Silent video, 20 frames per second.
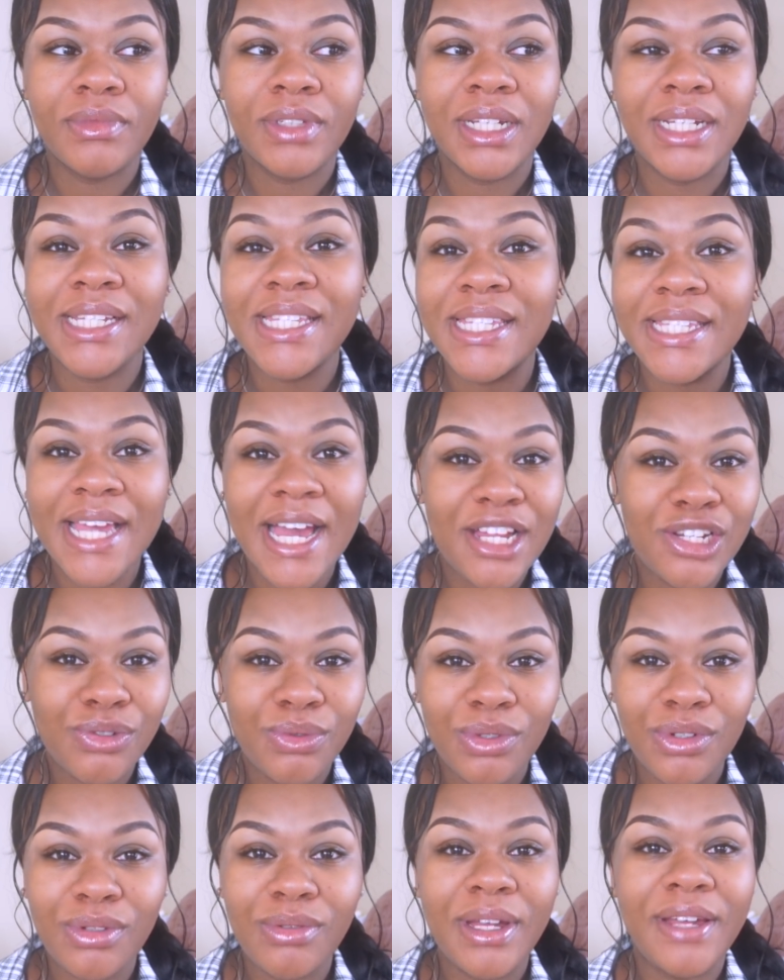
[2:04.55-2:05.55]

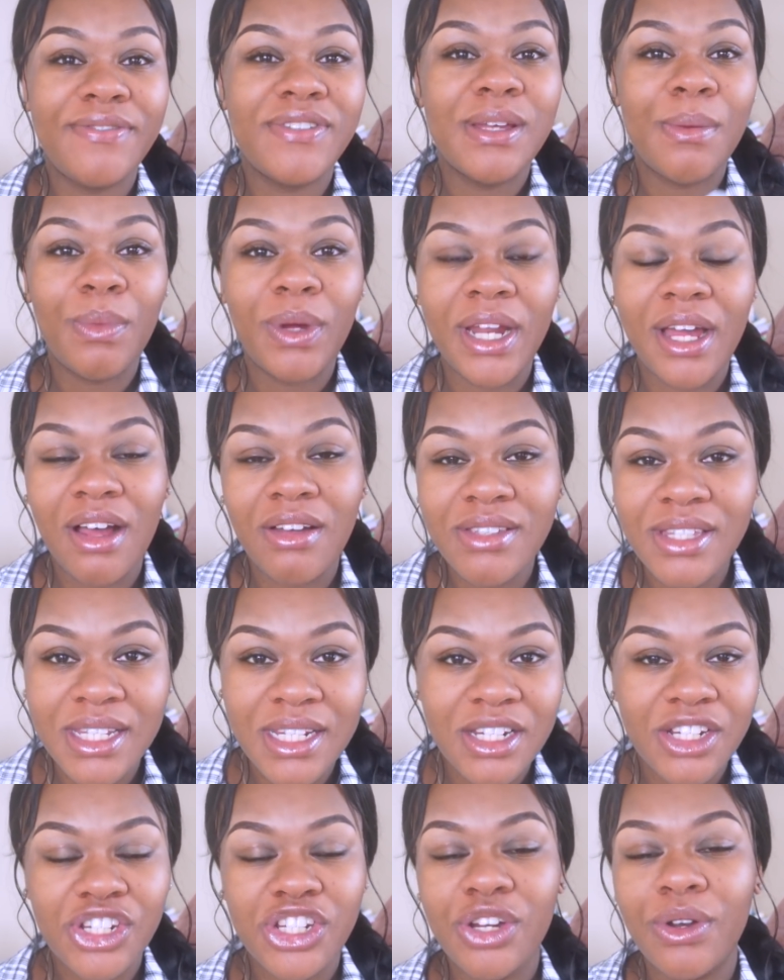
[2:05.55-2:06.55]
schedule if someone else
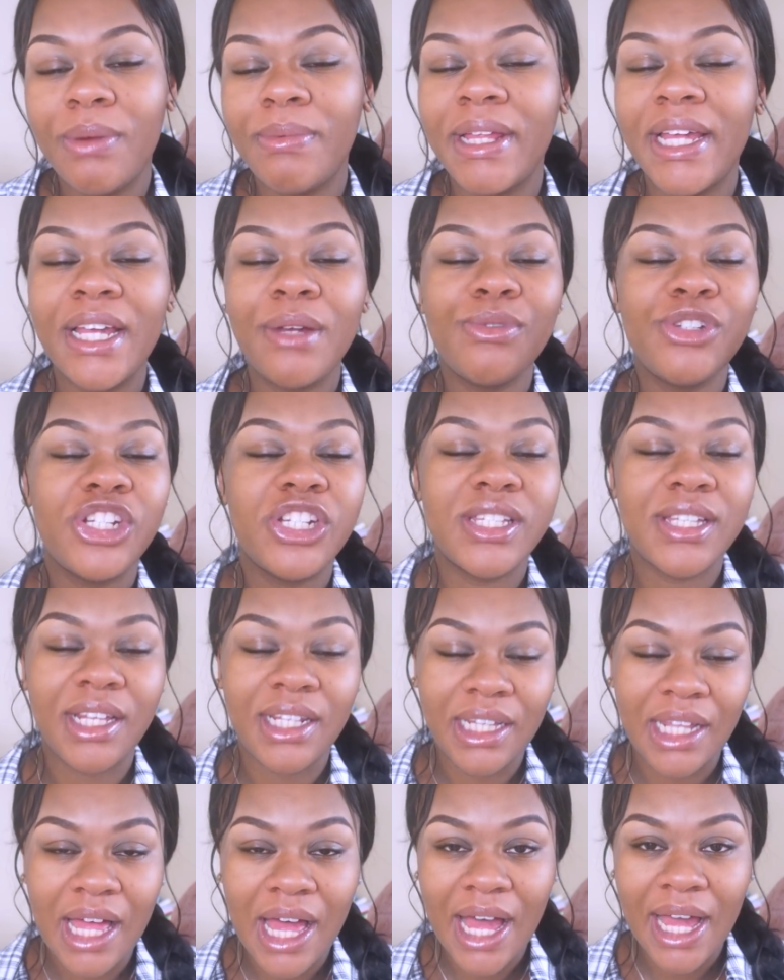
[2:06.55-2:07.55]
didn't show up like it was just a
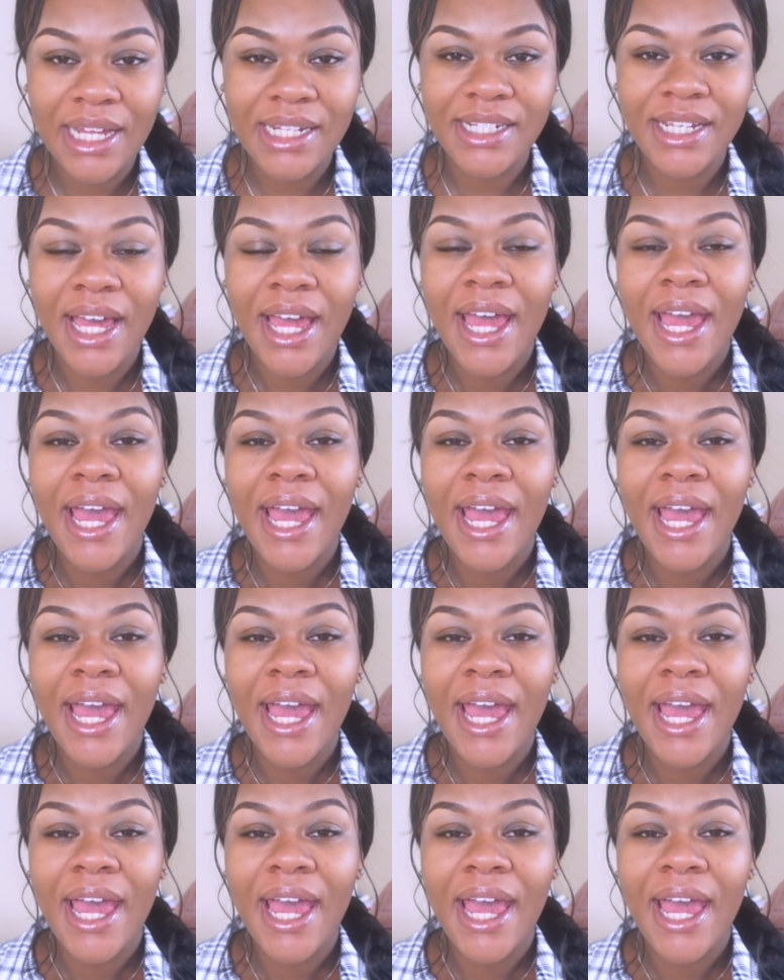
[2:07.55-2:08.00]
lot